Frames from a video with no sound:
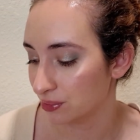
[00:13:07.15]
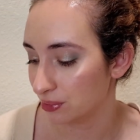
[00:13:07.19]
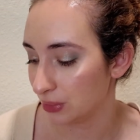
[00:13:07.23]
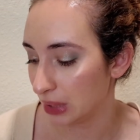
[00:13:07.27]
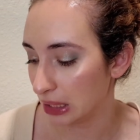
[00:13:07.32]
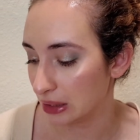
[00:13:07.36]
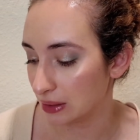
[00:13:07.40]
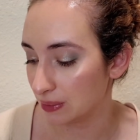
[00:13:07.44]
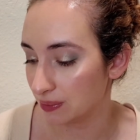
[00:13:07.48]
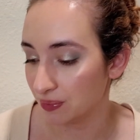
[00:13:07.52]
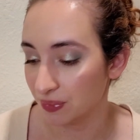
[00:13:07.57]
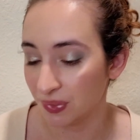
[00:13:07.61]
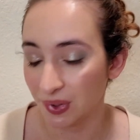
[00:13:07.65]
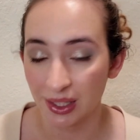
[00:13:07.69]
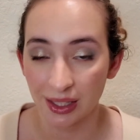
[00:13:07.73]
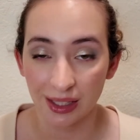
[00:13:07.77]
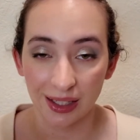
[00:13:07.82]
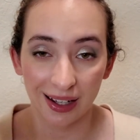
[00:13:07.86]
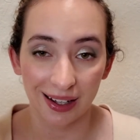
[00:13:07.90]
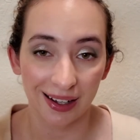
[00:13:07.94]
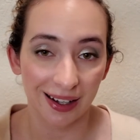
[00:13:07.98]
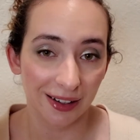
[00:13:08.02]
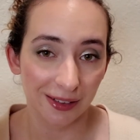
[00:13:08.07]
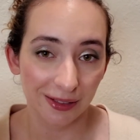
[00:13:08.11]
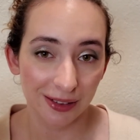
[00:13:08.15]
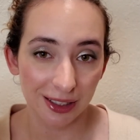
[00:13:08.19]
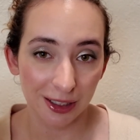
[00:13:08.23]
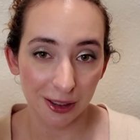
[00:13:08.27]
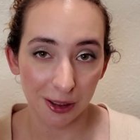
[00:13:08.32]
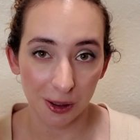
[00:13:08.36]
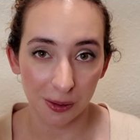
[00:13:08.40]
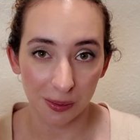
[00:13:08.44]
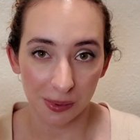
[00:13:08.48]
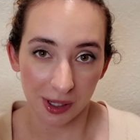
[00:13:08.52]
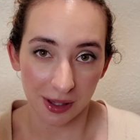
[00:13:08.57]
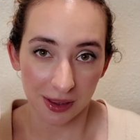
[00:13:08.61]
But yeah, I really
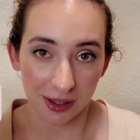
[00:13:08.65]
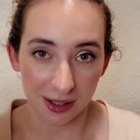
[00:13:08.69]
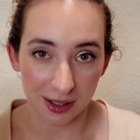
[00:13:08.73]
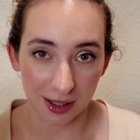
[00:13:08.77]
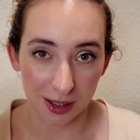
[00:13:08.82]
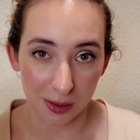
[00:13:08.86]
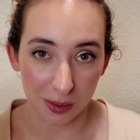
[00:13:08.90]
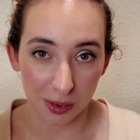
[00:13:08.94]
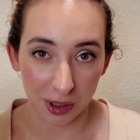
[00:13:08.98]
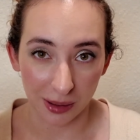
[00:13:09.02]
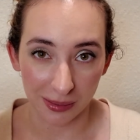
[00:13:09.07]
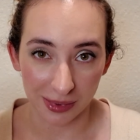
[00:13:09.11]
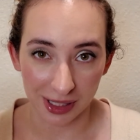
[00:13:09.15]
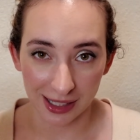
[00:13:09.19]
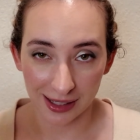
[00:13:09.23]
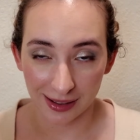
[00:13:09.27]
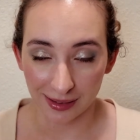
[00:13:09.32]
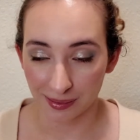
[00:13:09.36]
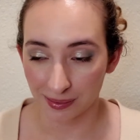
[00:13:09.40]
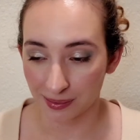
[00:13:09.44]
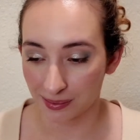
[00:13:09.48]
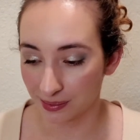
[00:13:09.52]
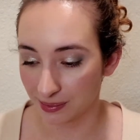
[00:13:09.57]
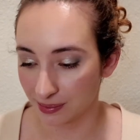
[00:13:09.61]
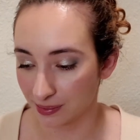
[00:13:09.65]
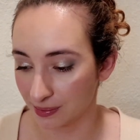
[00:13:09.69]
hope that this is promising.